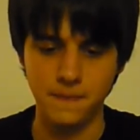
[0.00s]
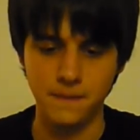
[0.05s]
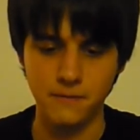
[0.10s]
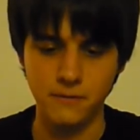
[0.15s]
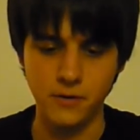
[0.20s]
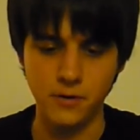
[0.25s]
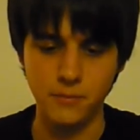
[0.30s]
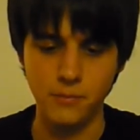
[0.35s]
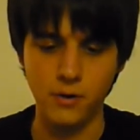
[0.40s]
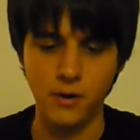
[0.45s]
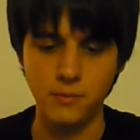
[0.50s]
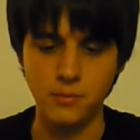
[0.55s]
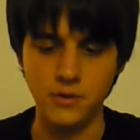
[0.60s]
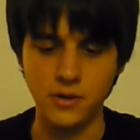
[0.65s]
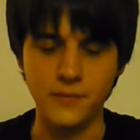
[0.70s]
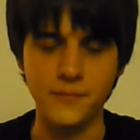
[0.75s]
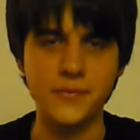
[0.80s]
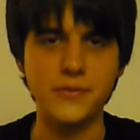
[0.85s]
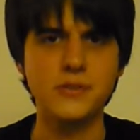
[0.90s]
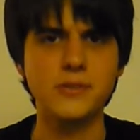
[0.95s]
very popular.
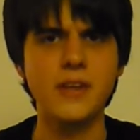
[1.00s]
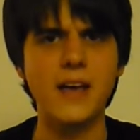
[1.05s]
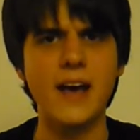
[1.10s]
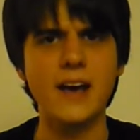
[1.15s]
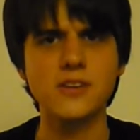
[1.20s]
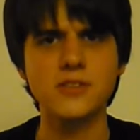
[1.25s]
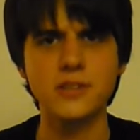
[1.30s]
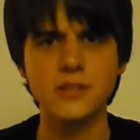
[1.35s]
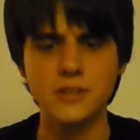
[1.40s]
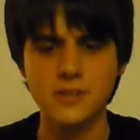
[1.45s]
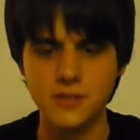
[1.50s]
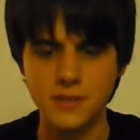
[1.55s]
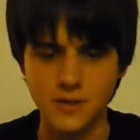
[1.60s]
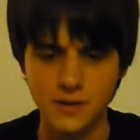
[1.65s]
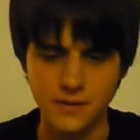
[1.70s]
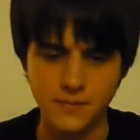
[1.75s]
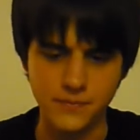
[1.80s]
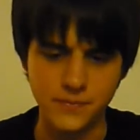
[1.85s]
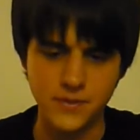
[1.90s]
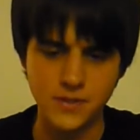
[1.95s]
And today actually is
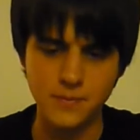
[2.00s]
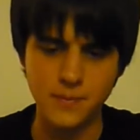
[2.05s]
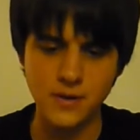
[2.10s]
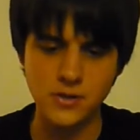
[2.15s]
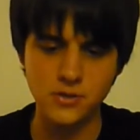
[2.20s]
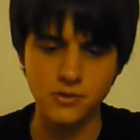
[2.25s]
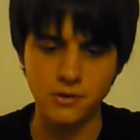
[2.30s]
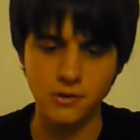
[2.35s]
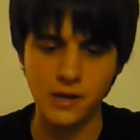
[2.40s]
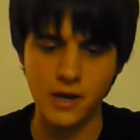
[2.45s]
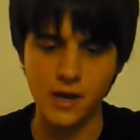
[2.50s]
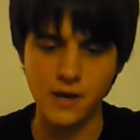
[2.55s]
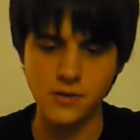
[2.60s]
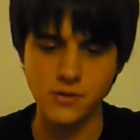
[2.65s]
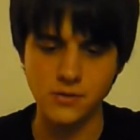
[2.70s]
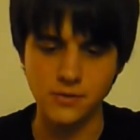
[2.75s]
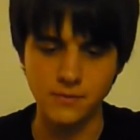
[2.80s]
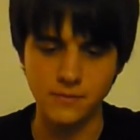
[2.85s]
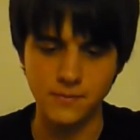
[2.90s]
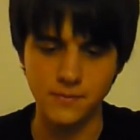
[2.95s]
a special
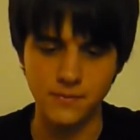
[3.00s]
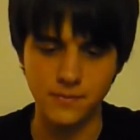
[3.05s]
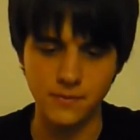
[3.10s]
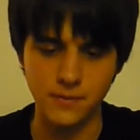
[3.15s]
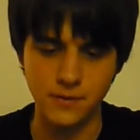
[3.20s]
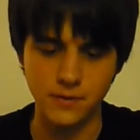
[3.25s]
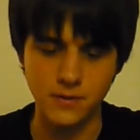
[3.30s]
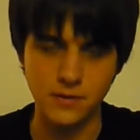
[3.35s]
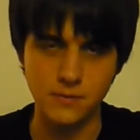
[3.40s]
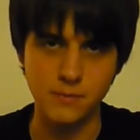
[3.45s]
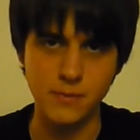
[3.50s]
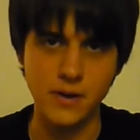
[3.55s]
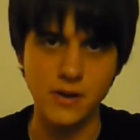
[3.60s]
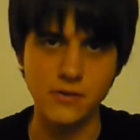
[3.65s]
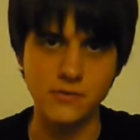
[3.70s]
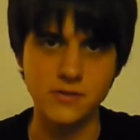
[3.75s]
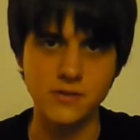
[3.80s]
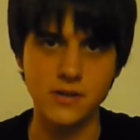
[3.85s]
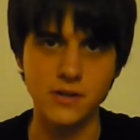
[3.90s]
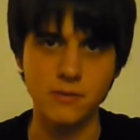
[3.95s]
occasion. It's a bit of
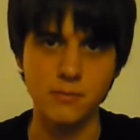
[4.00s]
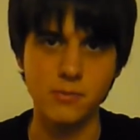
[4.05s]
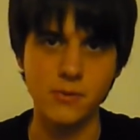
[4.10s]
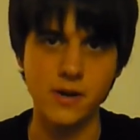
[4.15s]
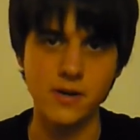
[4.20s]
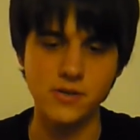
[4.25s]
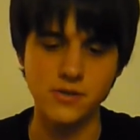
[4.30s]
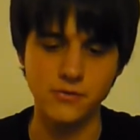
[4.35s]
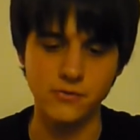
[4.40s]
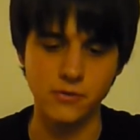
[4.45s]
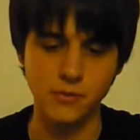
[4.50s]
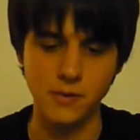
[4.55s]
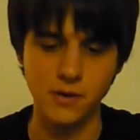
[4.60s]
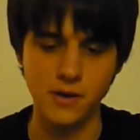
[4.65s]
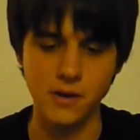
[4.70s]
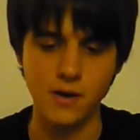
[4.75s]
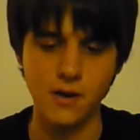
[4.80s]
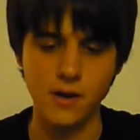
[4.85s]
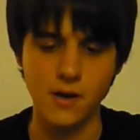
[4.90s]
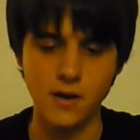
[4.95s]
celebration for me.
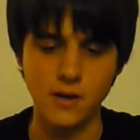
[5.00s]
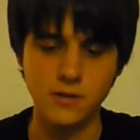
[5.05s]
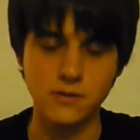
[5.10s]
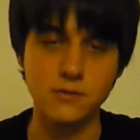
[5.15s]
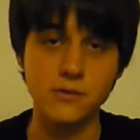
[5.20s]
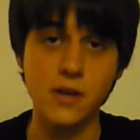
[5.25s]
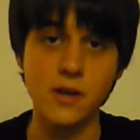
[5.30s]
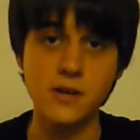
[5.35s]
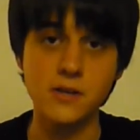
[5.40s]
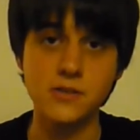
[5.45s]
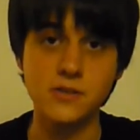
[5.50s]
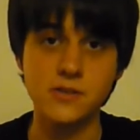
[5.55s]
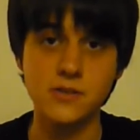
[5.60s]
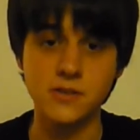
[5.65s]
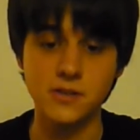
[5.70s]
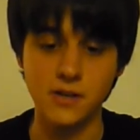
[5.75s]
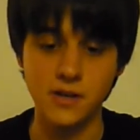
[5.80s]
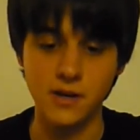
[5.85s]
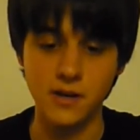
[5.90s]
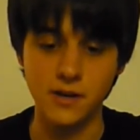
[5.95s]
Today is
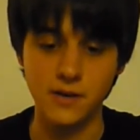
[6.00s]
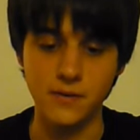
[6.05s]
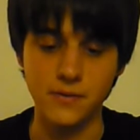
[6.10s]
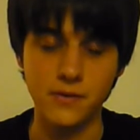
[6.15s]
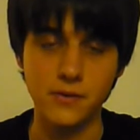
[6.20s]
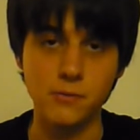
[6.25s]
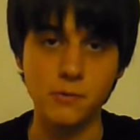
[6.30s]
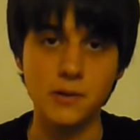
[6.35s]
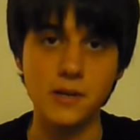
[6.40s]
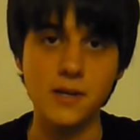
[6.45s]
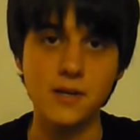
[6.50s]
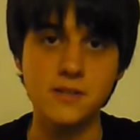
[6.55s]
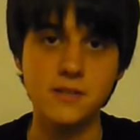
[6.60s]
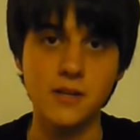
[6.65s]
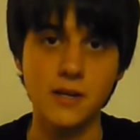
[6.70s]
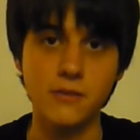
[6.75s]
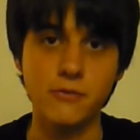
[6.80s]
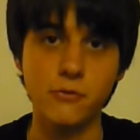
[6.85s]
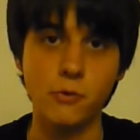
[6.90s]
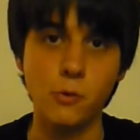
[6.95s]
the release
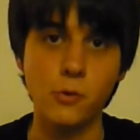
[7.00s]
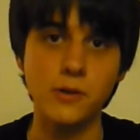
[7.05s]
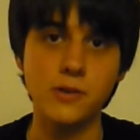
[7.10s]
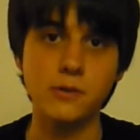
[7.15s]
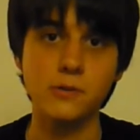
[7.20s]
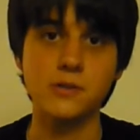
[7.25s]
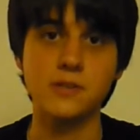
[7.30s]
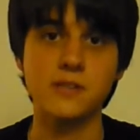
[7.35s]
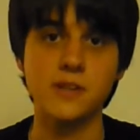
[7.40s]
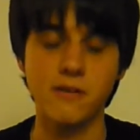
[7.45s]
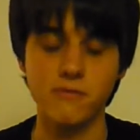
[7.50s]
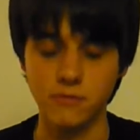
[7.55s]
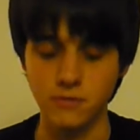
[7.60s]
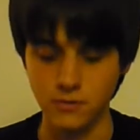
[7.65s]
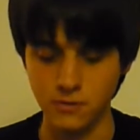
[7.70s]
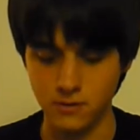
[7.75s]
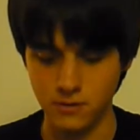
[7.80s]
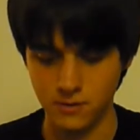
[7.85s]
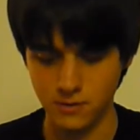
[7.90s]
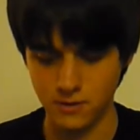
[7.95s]
date for Windows 7,
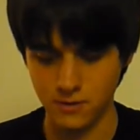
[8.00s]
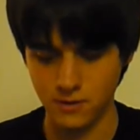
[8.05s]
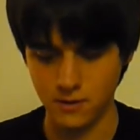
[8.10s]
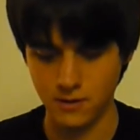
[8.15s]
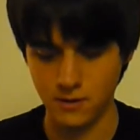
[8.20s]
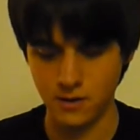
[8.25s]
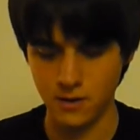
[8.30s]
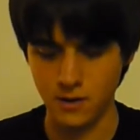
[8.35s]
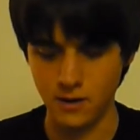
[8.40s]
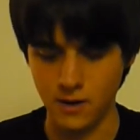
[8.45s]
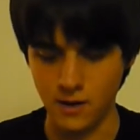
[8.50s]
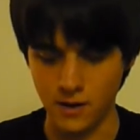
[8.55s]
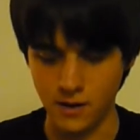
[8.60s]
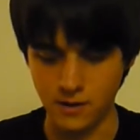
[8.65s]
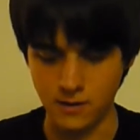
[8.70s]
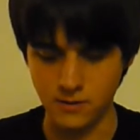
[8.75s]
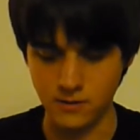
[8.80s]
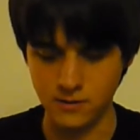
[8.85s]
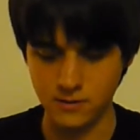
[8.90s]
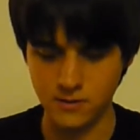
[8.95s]

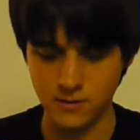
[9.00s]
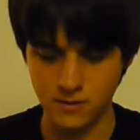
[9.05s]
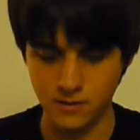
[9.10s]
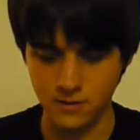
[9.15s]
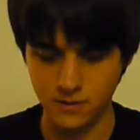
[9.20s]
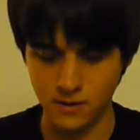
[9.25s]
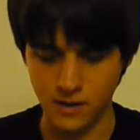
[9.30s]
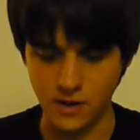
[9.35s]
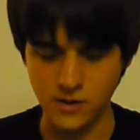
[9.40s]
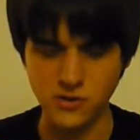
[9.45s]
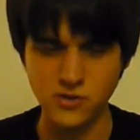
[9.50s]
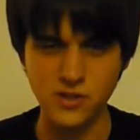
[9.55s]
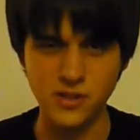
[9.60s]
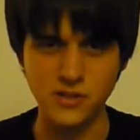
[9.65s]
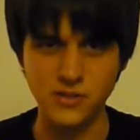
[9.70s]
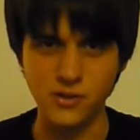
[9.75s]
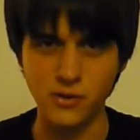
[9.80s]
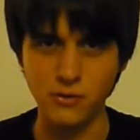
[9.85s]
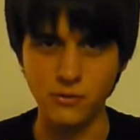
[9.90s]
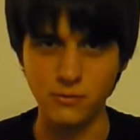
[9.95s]
and I usually
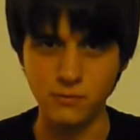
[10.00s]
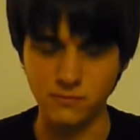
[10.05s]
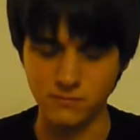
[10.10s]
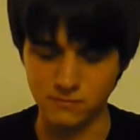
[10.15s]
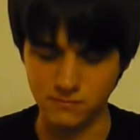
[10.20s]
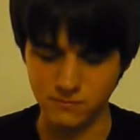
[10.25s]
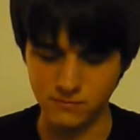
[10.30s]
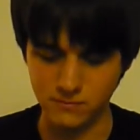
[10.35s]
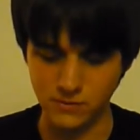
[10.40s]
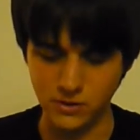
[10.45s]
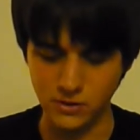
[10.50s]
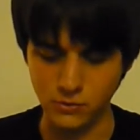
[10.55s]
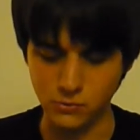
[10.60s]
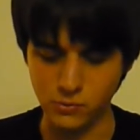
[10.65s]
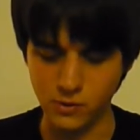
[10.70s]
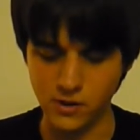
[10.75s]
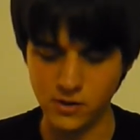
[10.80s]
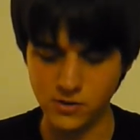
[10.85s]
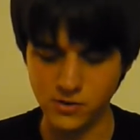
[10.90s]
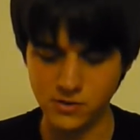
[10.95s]
don't
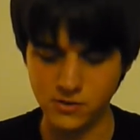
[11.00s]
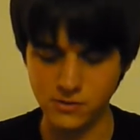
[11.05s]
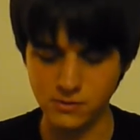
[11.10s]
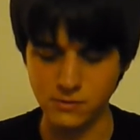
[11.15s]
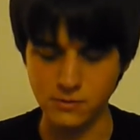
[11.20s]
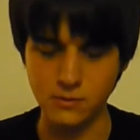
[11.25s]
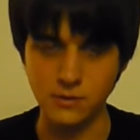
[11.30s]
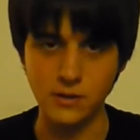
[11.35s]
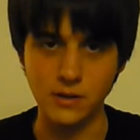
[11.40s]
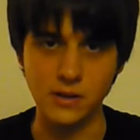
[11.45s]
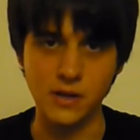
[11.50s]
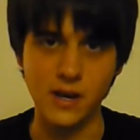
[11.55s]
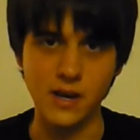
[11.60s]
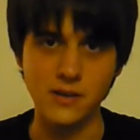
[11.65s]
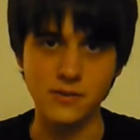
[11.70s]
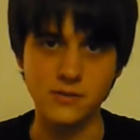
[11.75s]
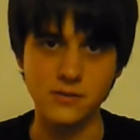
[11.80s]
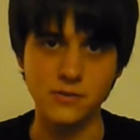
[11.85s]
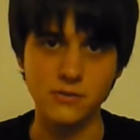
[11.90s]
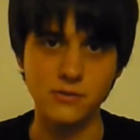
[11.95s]
rush to get
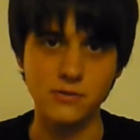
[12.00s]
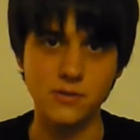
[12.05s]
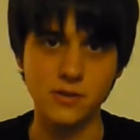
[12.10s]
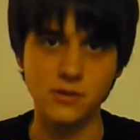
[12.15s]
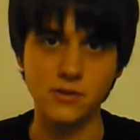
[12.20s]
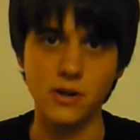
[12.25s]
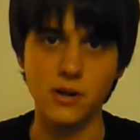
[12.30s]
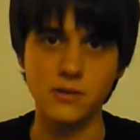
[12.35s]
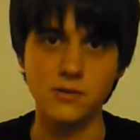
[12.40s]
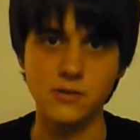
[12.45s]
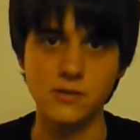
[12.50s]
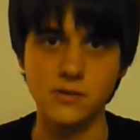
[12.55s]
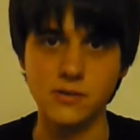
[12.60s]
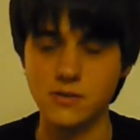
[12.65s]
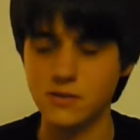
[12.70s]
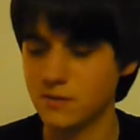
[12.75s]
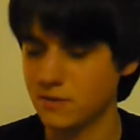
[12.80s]
into new technologies